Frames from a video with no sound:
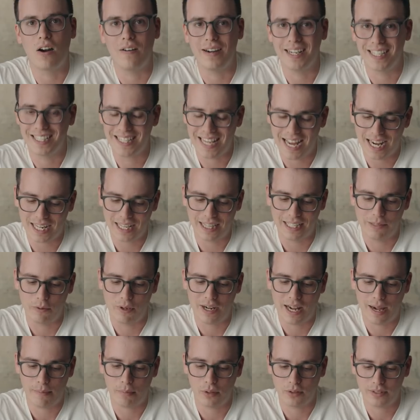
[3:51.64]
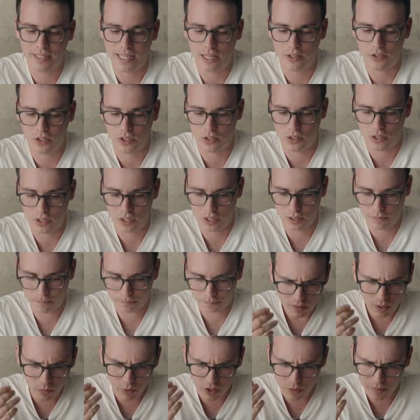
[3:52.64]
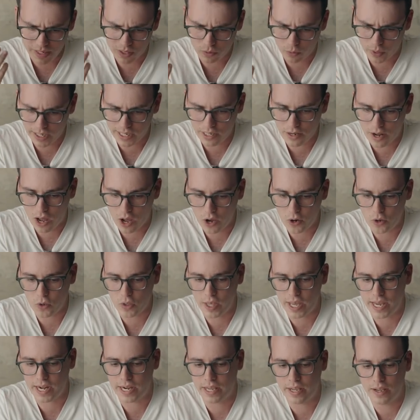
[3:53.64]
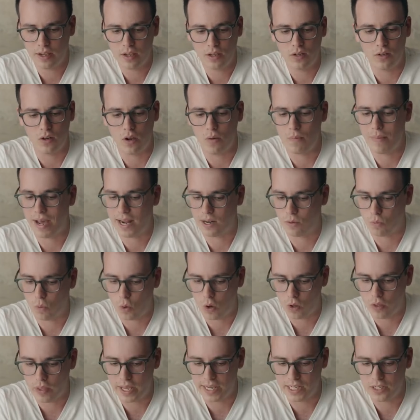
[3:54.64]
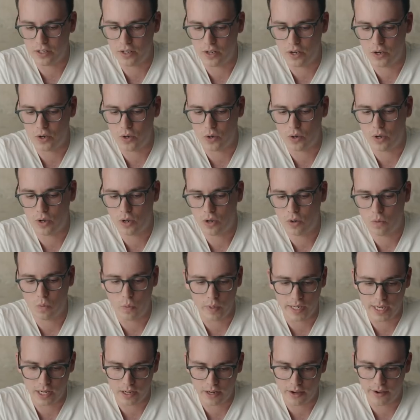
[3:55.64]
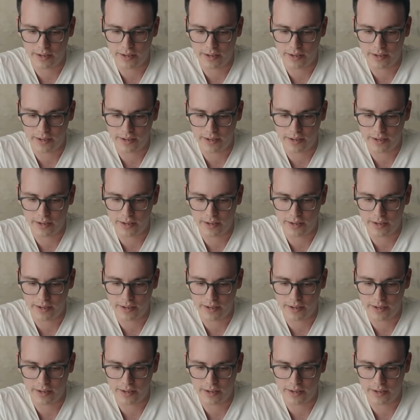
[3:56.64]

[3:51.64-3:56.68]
are exactly what Apple tells you to do, which means we know that no matter what they do, we are